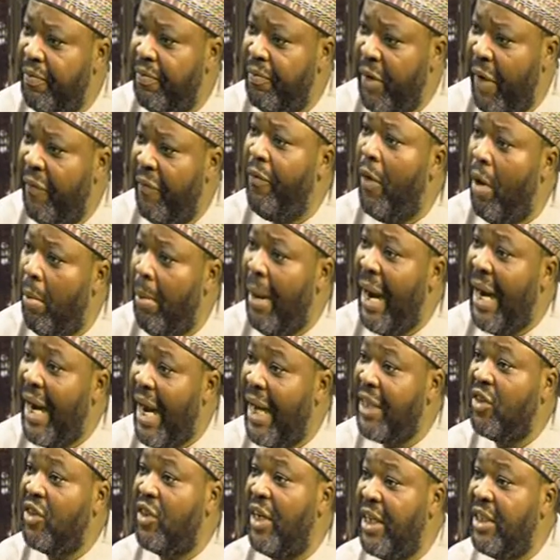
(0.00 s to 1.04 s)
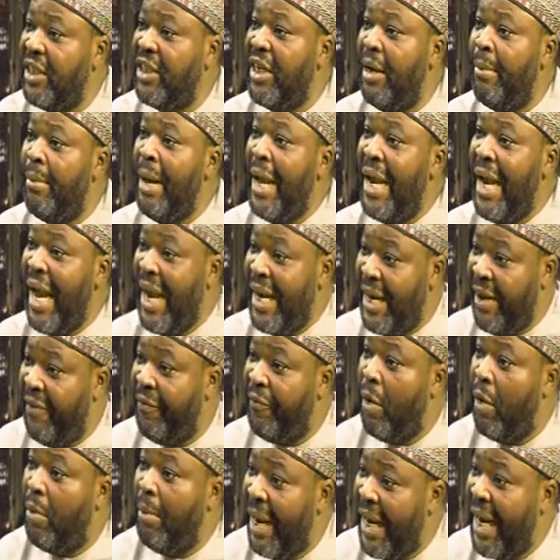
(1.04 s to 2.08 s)
the former national chairman and the
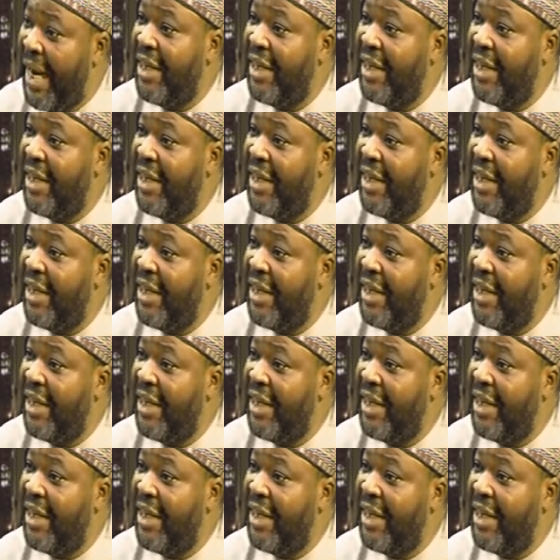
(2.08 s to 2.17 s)
former